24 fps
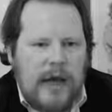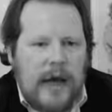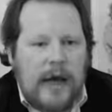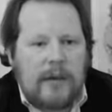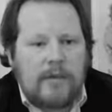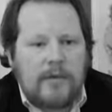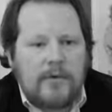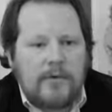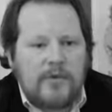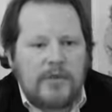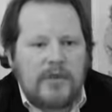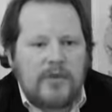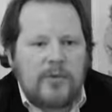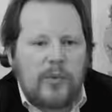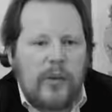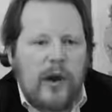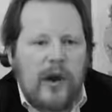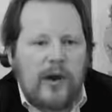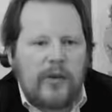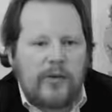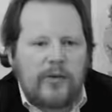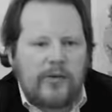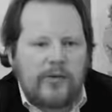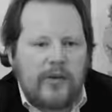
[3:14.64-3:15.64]
Hammer's
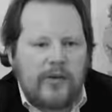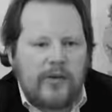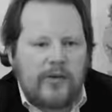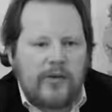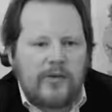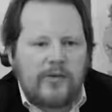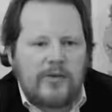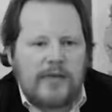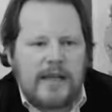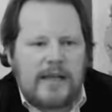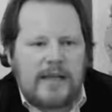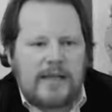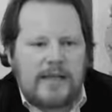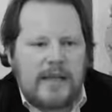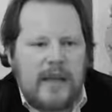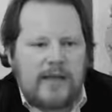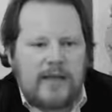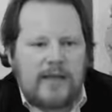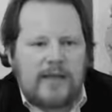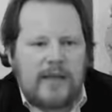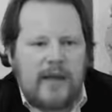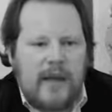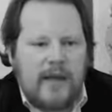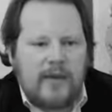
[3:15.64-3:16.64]
noir thrillers
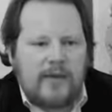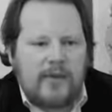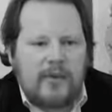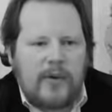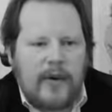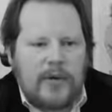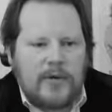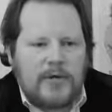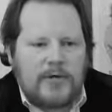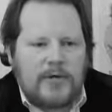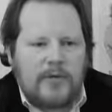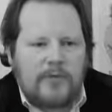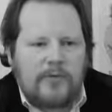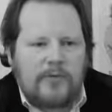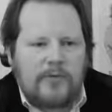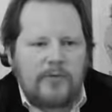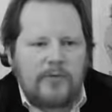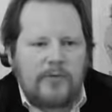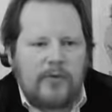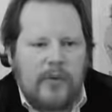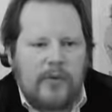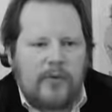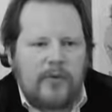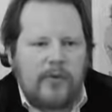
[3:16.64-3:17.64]
examine that question
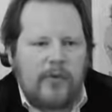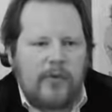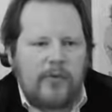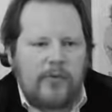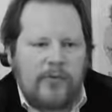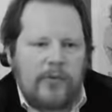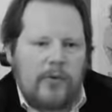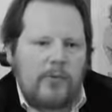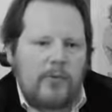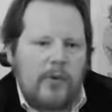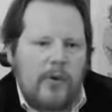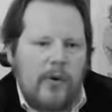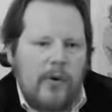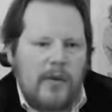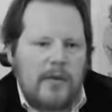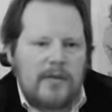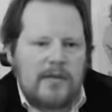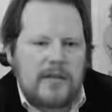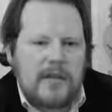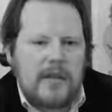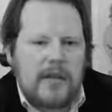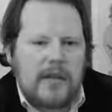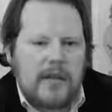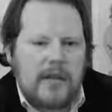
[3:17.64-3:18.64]
from both
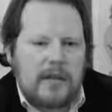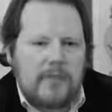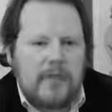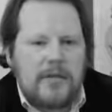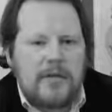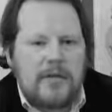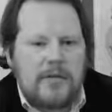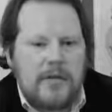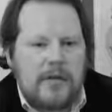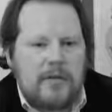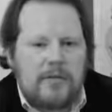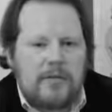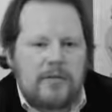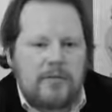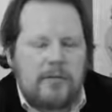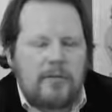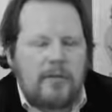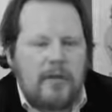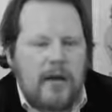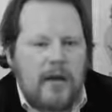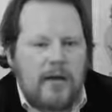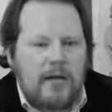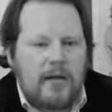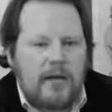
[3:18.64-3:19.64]
viewpoints, but don't
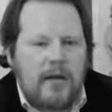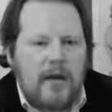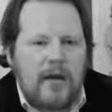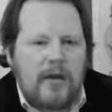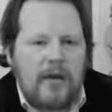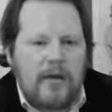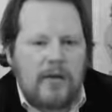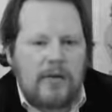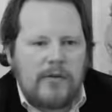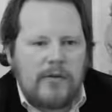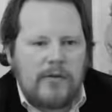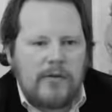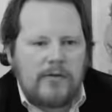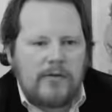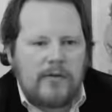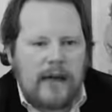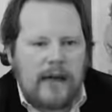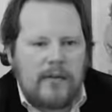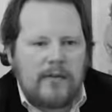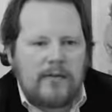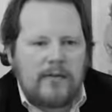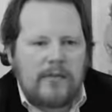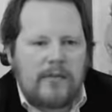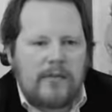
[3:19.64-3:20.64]
provide a conclusive
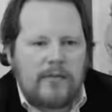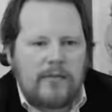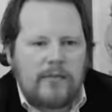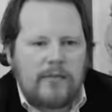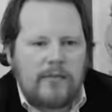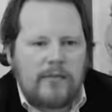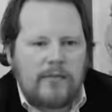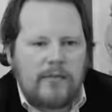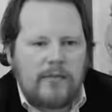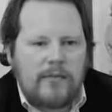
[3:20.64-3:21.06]
answer.